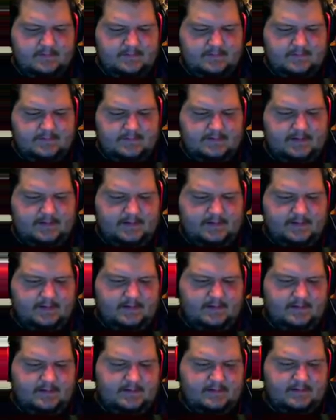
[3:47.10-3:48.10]

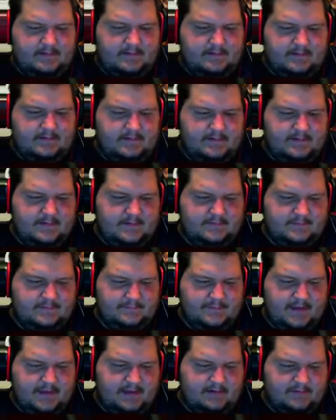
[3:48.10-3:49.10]
Ah, it's a
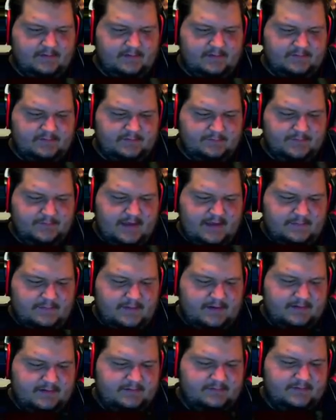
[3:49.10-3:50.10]
batter. It's a
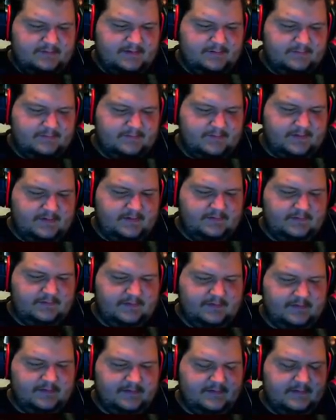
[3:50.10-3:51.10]
Batman themed keychain.